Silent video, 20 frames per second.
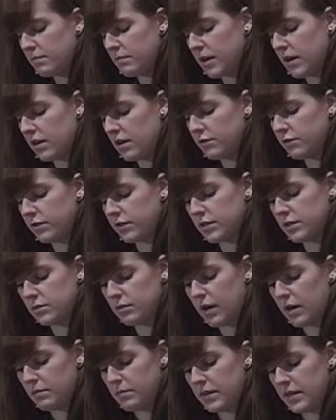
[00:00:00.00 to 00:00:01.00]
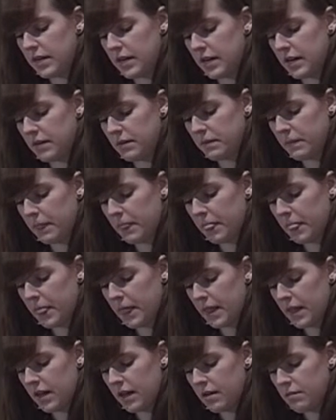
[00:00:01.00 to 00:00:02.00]
Mary for his well-being.
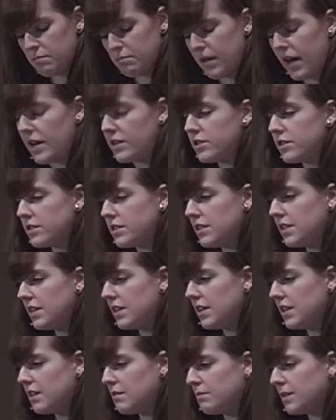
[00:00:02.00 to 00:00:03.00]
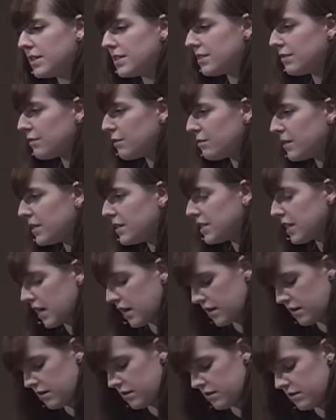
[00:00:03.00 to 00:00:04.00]
Majesty in the midst of the
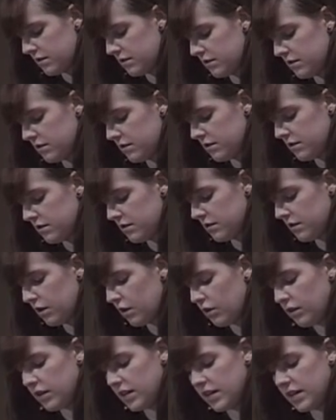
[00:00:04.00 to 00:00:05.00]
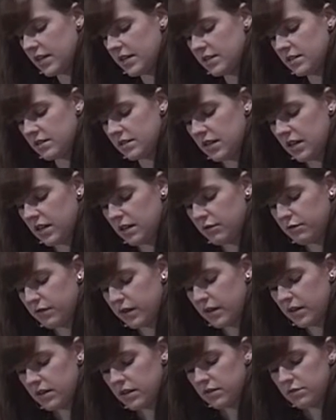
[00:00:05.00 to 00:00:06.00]
mundane. Holiness in the
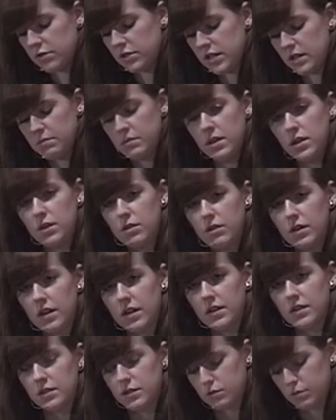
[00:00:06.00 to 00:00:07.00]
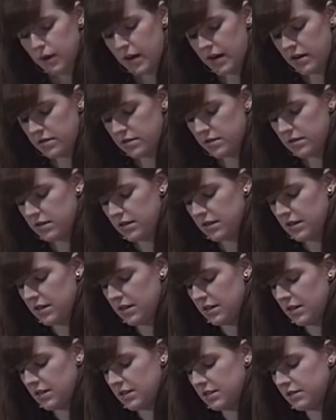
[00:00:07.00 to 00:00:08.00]
filth of sheep manure and sweat.
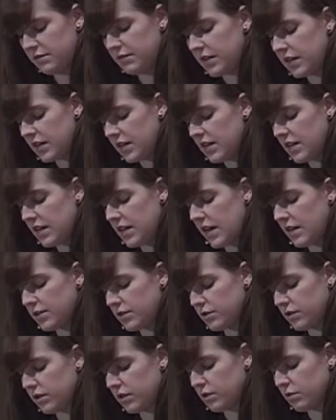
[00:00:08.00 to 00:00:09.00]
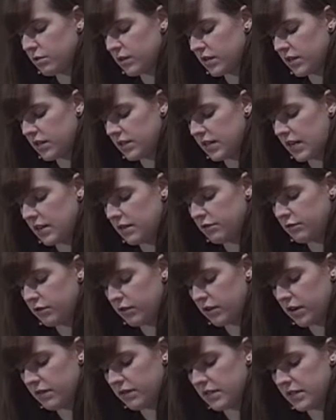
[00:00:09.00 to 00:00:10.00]
Divinity entering the world on the
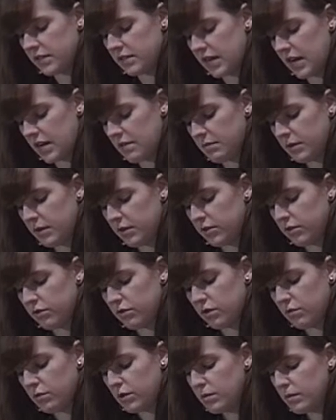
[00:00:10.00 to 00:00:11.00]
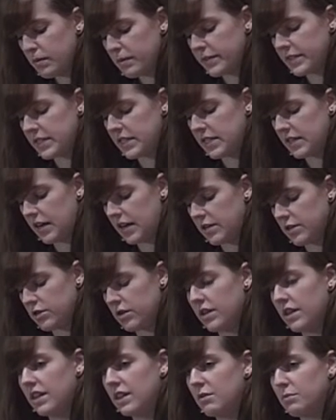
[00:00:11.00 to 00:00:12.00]
floor of a stable, through the womb of a teenager,
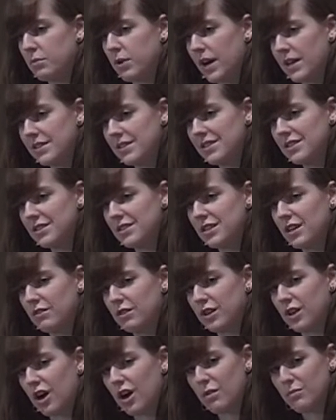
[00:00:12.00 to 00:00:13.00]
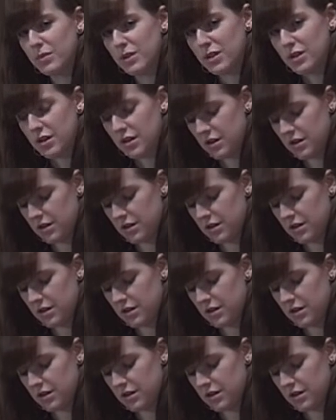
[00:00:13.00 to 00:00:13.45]
and in the presence of a carpenter.